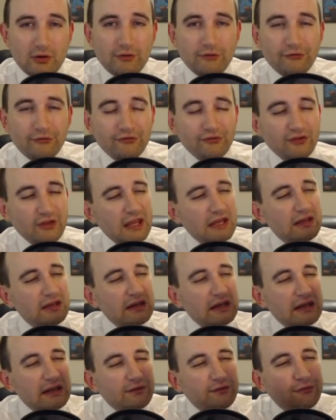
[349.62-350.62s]
whose
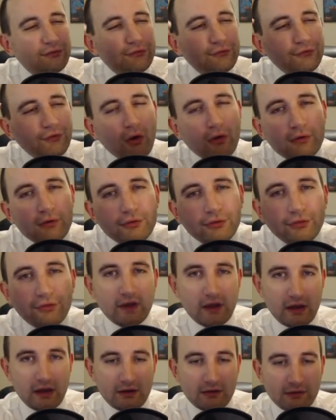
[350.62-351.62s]
skin is so
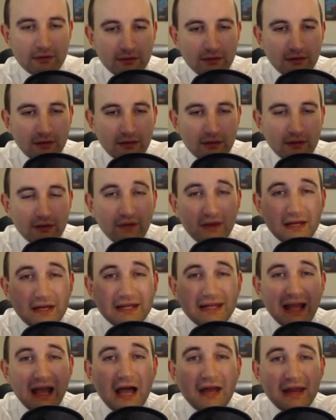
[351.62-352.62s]
thin that
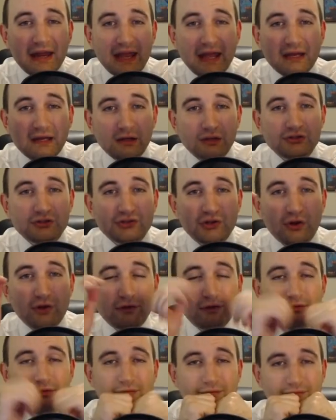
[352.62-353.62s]
he can't handle a
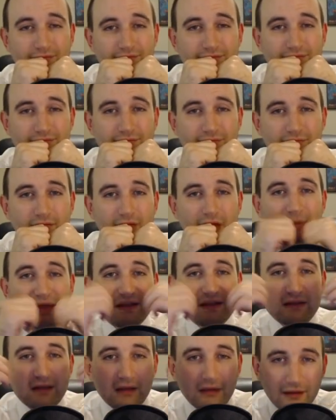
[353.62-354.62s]
joke. I
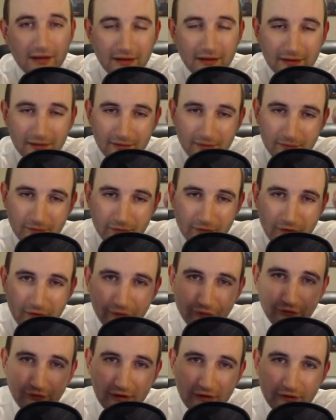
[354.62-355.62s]
mean,
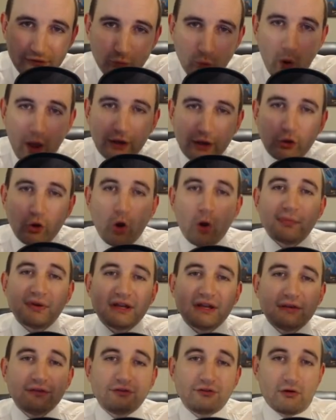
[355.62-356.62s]
this is why
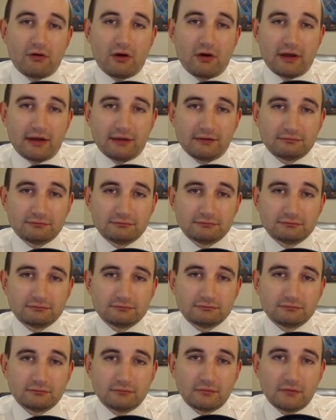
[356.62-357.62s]
comedy's dying.
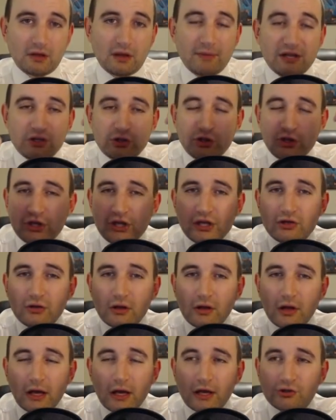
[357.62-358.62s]
I mean, you
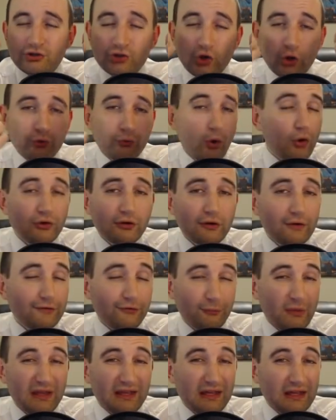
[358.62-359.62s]
hear Joe Rogan
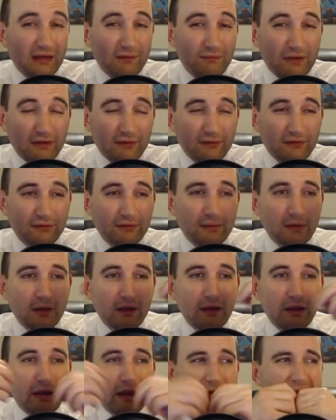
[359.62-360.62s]
speaking of this,
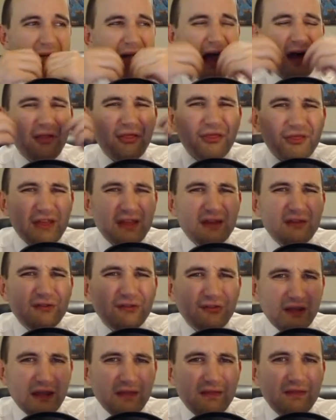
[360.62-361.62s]
how
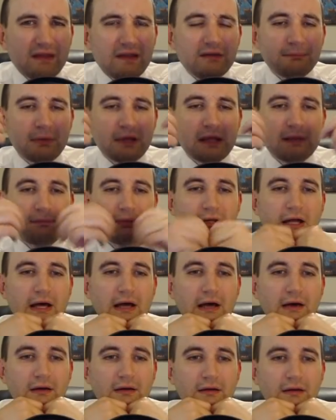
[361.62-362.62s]
thin-skinned these people
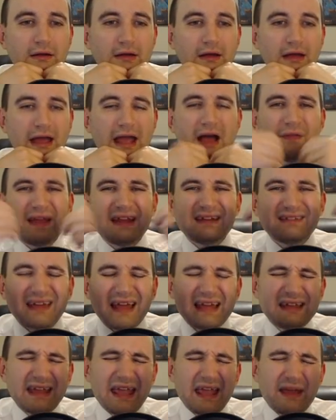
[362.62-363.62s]
are, how they take